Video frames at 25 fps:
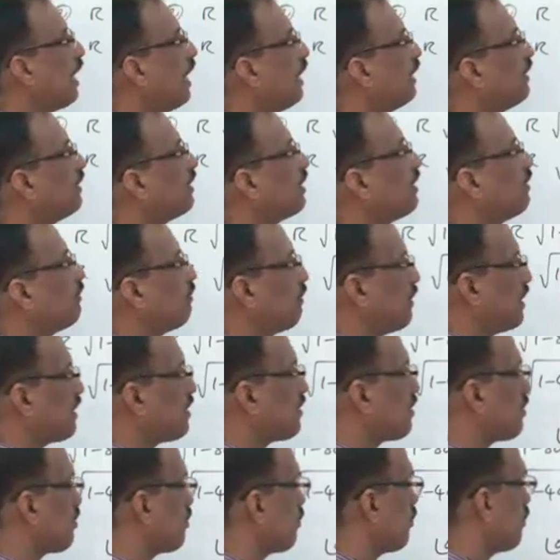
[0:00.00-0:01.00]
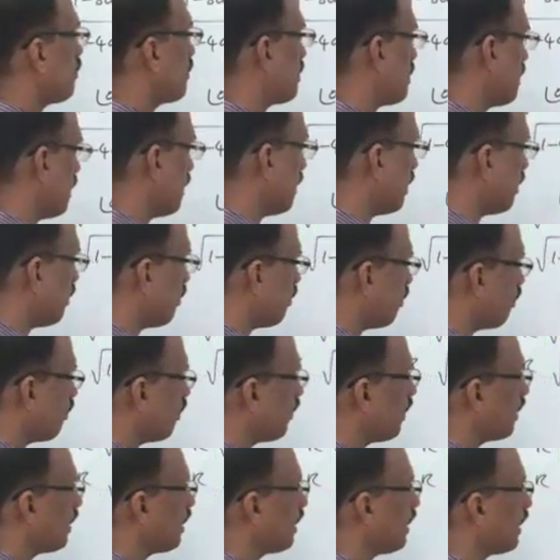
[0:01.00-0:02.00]
and then plus 2C
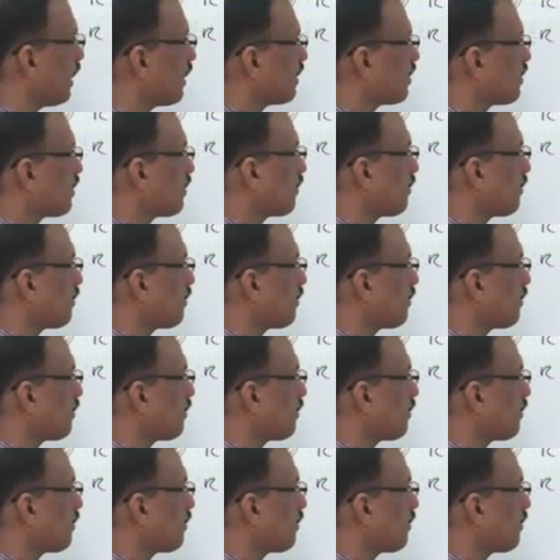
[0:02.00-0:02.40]
we get.